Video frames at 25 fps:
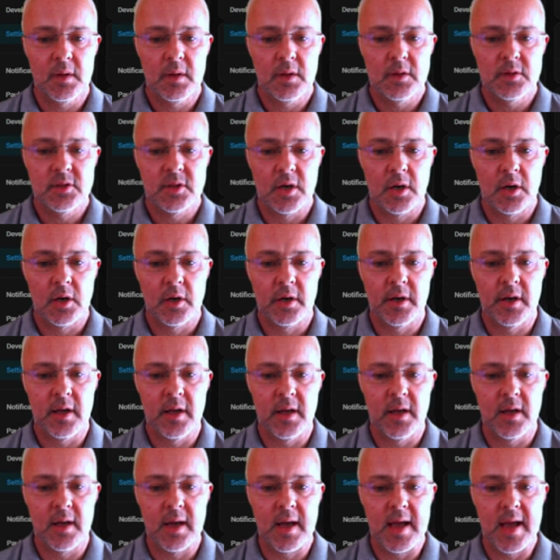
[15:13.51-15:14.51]
So I'm going
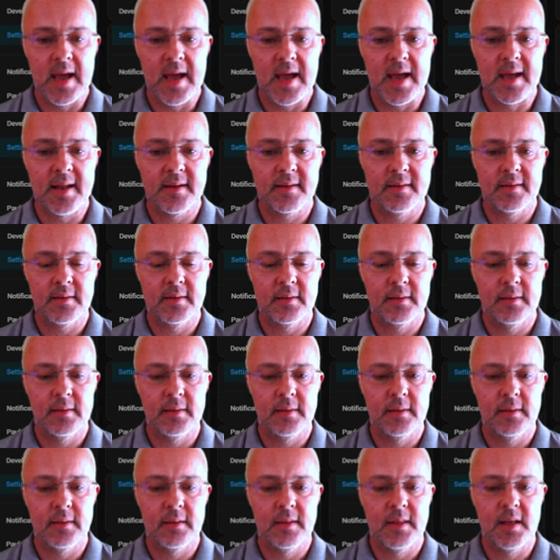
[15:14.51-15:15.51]
to add
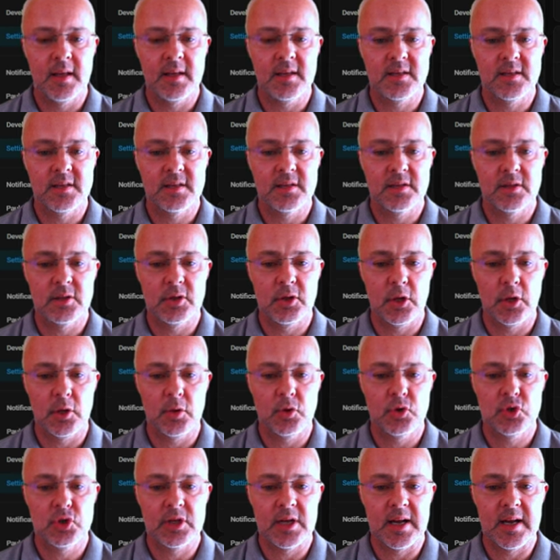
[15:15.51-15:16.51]
this new
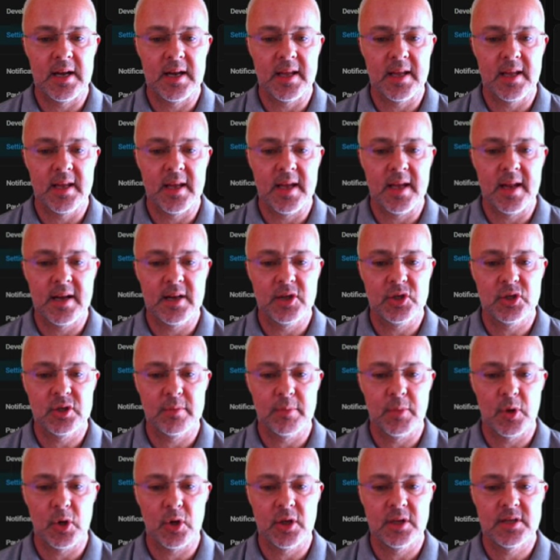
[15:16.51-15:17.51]
Shelly energy
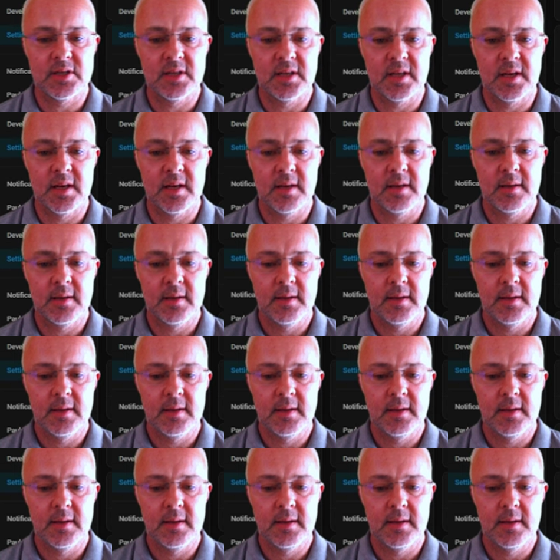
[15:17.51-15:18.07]
monitor